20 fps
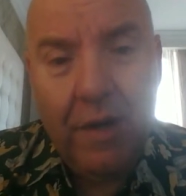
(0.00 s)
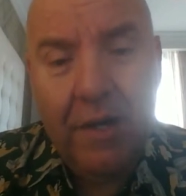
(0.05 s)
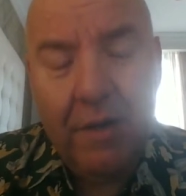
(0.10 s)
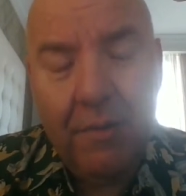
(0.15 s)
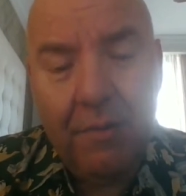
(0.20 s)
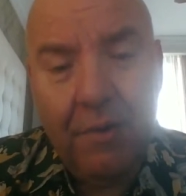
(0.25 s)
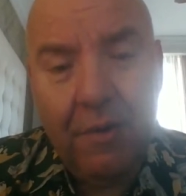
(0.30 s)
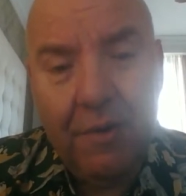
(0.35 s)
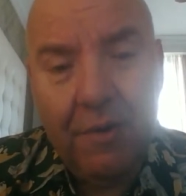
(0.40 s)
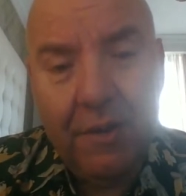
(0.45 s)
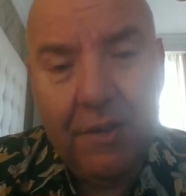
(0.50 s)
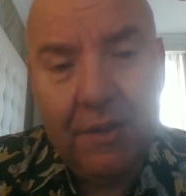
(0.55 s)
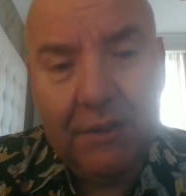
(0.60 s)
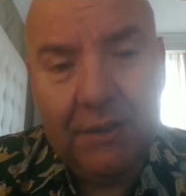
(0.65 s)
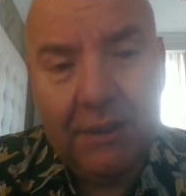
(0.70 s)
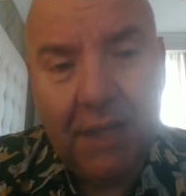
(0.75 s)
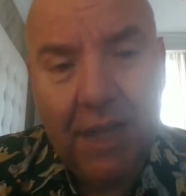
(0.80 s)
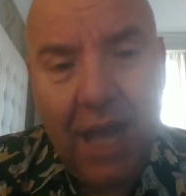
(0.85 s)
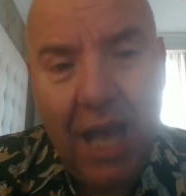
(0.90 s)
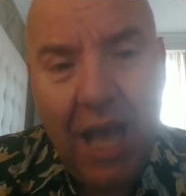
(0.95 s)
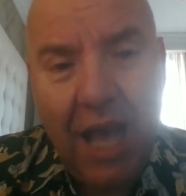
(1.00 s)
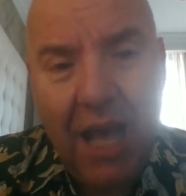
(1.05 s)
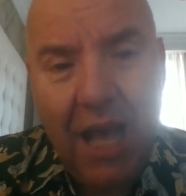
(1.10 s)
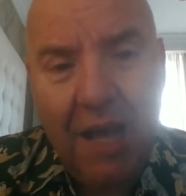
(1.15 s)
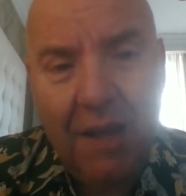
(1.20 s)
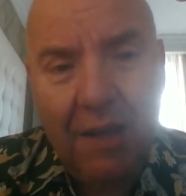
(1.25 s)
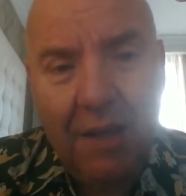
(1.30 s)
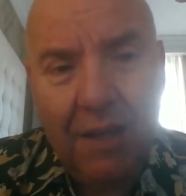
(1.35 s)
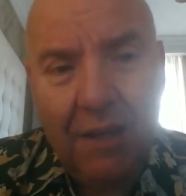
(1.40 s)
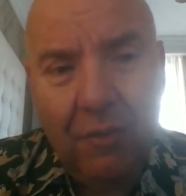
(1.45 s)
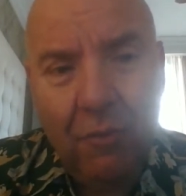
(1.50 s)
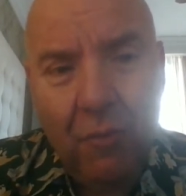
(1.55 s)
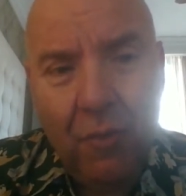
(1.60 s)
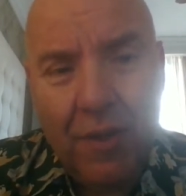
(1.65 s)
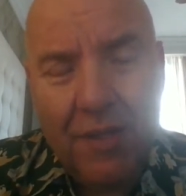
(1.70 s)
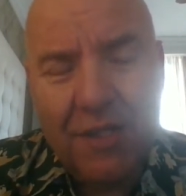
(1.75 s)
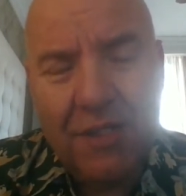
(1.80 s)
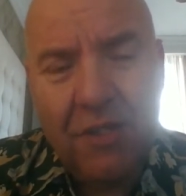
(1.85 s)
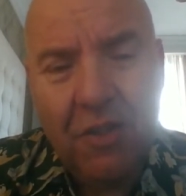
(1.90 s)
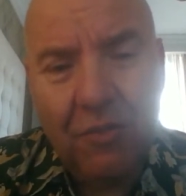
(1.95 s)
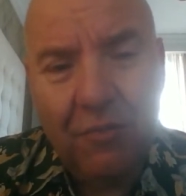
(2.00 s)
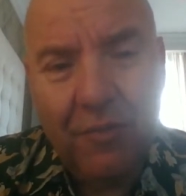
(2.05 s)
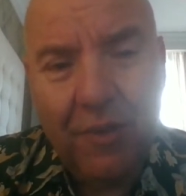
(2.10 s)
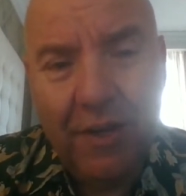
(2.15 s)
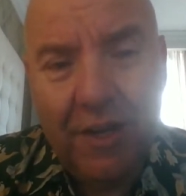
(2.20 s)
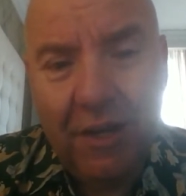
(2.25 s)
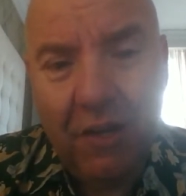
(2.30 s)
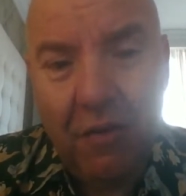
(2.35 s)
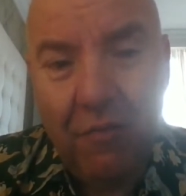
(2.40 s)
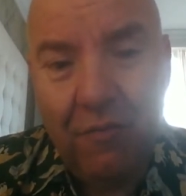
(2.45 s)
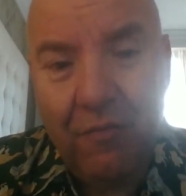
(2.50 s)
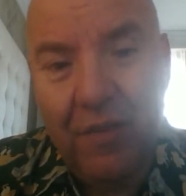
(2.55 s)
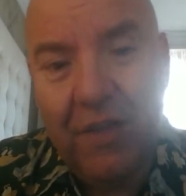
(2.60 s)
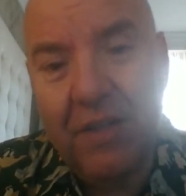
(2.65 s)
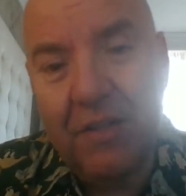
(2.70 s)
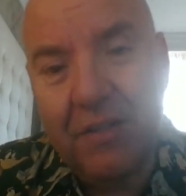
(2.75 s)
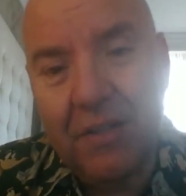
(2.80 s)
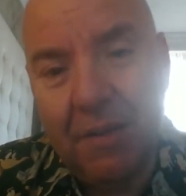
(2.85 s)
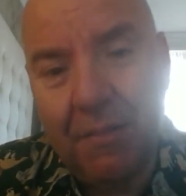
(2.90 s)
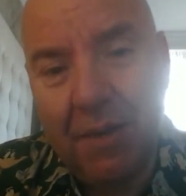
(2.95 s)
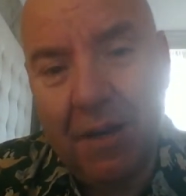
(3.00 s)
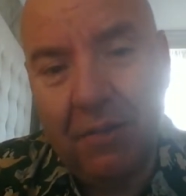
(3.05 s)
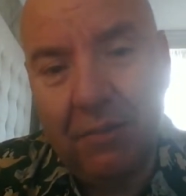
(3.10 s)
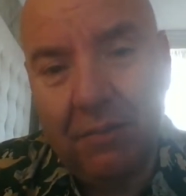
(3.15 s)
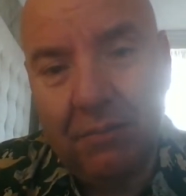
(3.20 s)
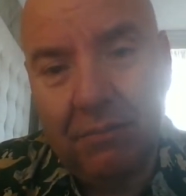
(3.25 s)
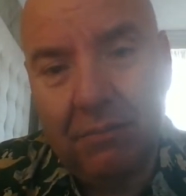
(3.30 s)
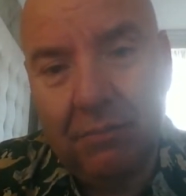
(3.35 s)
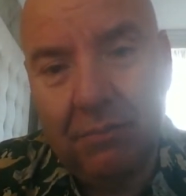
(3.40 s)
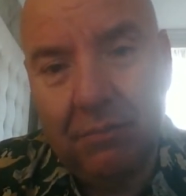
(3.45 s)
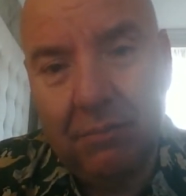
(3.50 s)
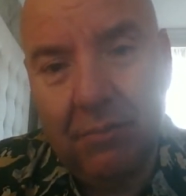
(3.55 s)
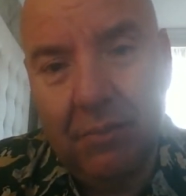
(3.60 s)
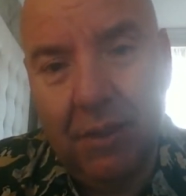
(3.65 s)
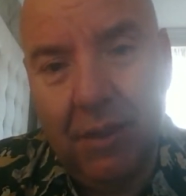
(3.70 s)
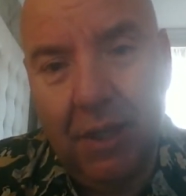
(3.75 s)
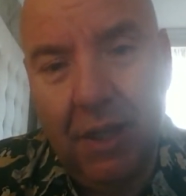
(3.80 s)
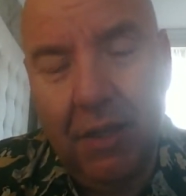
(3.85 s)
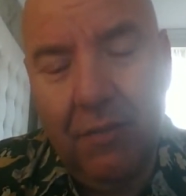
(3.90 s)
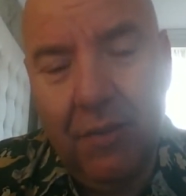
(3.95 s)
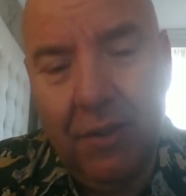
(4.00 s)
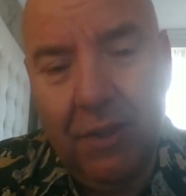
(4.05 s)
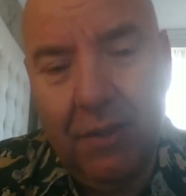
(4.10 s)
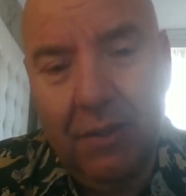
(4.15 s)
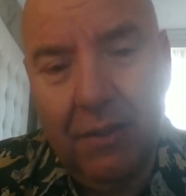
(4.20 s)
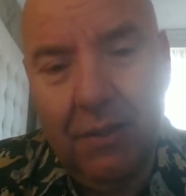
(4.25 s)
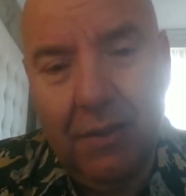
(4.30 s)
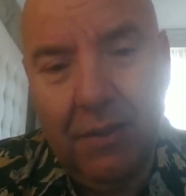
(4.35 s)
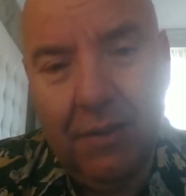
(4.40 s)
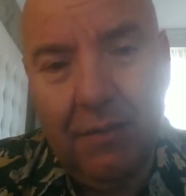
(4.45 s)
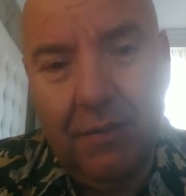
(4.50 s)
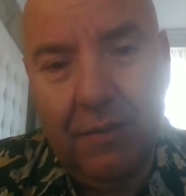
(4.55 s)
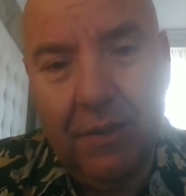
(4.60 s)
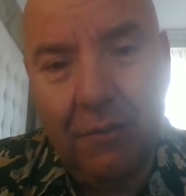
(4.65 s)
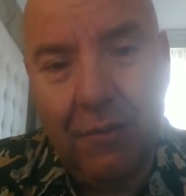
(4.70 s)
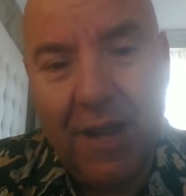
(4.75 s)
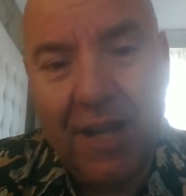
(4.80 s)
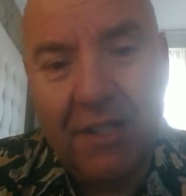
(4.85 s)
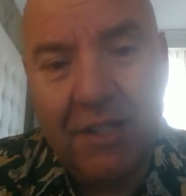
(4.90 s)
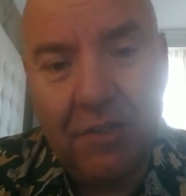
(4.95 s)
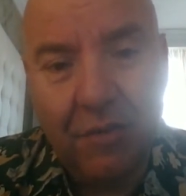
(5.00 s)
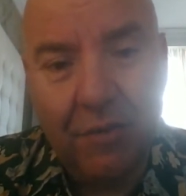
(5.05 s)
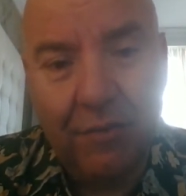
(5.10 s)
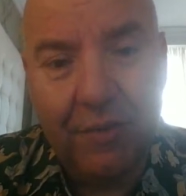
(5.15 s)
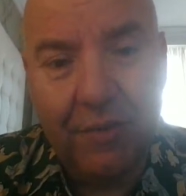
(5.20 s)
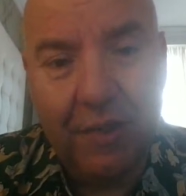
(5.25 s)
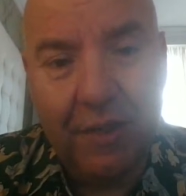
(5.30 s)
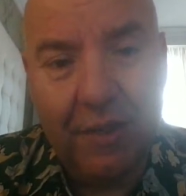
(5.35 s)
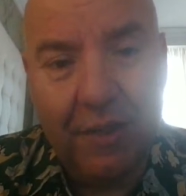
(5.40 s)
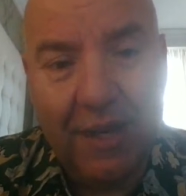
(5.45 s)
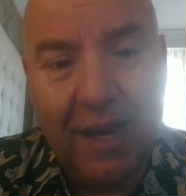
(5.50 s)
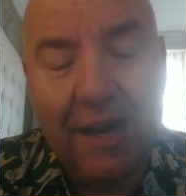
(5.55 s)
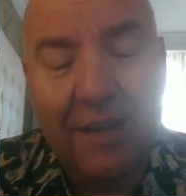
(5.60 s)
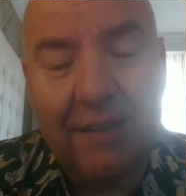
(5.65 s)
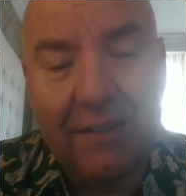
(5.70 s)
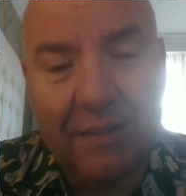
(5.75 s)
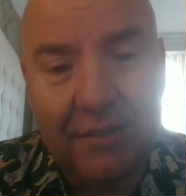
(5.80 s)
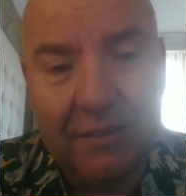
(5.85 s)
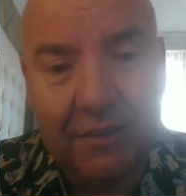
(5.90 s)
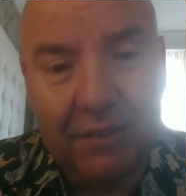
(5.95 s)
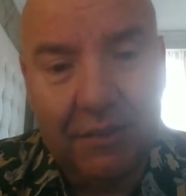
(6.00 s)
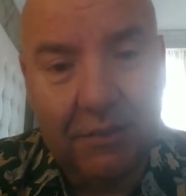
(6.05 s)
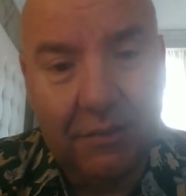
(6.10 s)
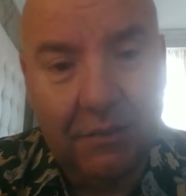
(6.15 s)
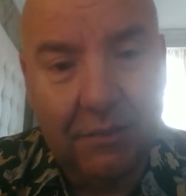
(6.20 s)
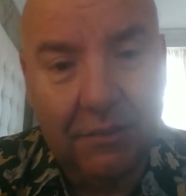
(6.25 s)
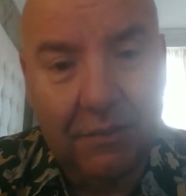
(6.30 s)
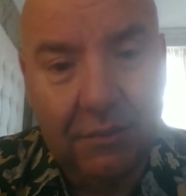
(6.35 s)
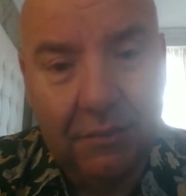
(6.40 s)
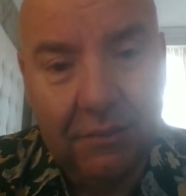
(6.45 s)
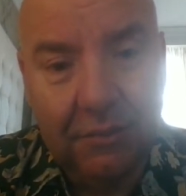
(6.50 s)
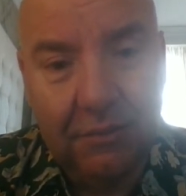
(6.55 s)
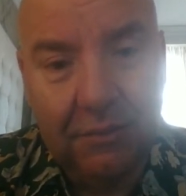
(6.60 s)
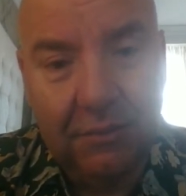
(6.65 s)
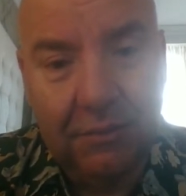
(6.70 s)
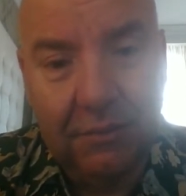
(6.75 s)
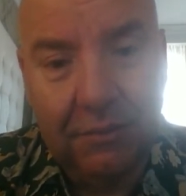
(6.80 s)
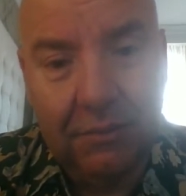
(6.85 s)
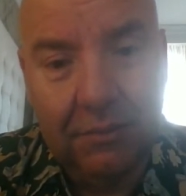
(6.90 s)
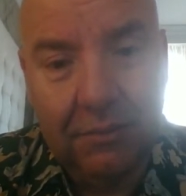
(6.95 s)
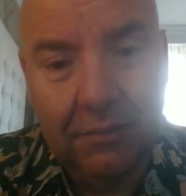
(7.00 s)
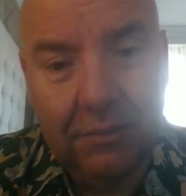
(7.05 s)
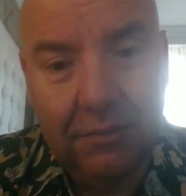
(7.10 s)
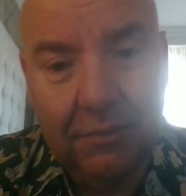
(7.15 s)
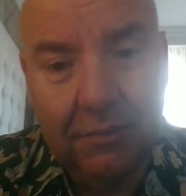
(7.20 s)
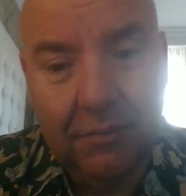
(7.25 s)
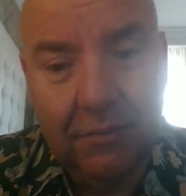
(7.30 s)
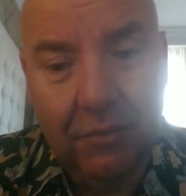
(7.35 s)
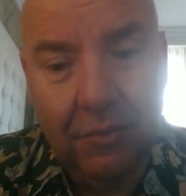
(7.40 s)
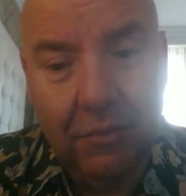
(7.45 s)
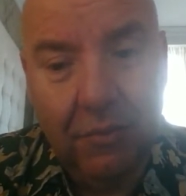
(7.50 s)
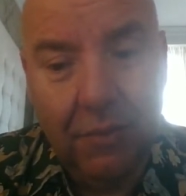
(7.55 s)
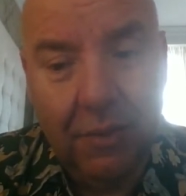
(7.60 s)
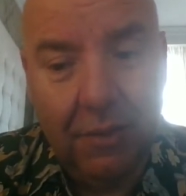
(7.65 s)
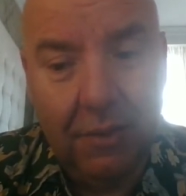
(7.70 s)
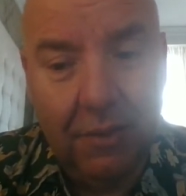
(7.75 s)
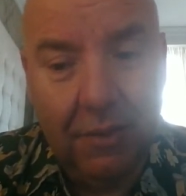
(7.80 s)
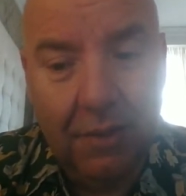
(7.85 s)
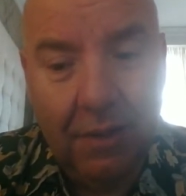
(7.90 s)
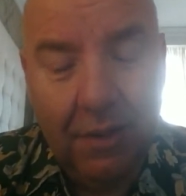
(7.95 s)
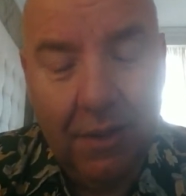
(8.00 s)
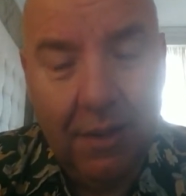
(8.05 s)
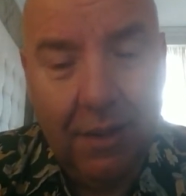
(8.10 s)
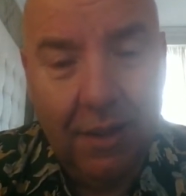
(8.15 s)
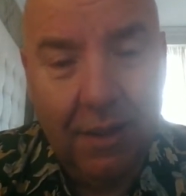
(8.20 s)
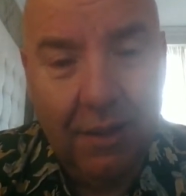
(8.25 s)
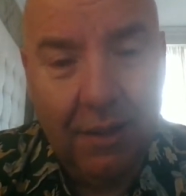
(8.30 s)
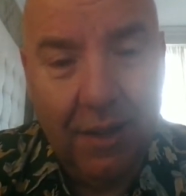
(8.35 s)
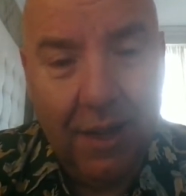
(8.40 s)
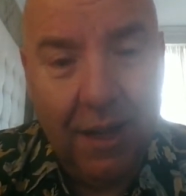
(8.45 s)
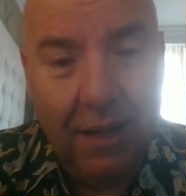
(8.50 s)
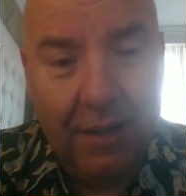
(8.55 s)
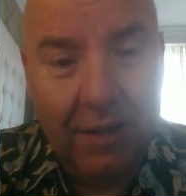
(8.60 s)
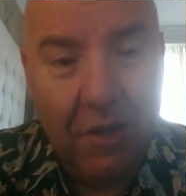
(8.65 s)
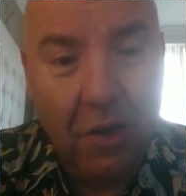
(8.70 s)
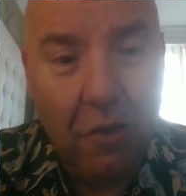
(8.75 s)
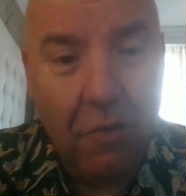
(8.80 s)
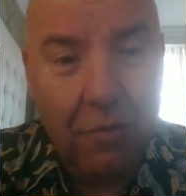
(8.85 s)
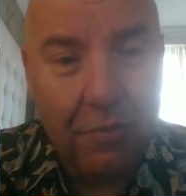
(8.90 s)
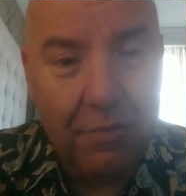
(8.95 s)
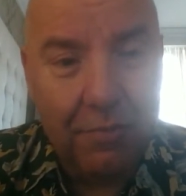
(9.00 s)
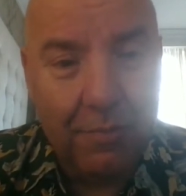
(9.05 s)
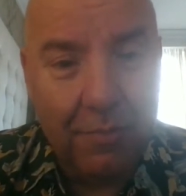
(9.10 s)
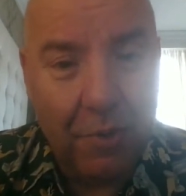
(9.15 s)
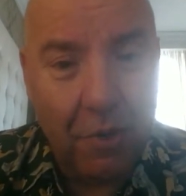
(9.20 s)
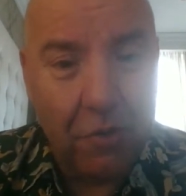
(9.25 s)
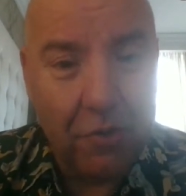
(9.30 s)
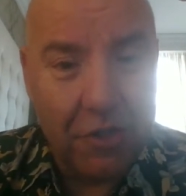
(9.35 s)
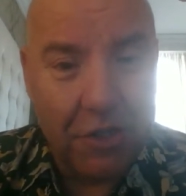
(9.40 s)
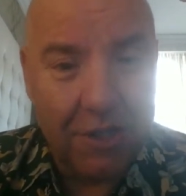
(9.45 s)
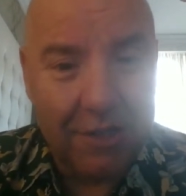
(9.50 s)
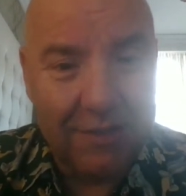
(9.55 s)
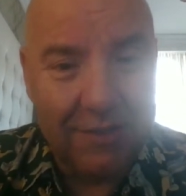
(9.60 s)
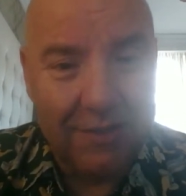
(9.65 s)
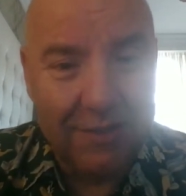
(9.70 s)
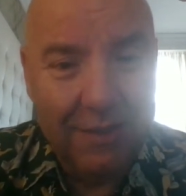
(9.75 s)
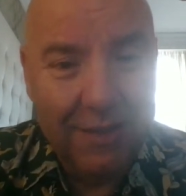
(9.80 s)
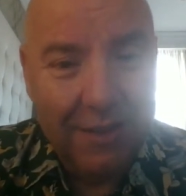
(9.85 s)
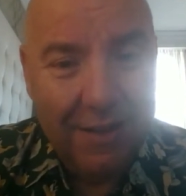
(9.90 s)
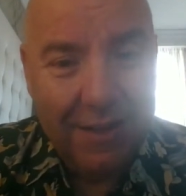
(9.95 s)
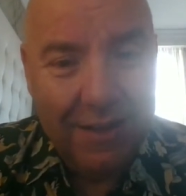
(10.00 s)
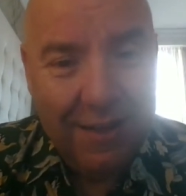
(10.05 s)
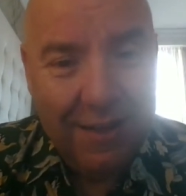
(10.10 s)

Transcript: Warner Brothers was not very convinced about giving the rights of their characters to, to an unknown project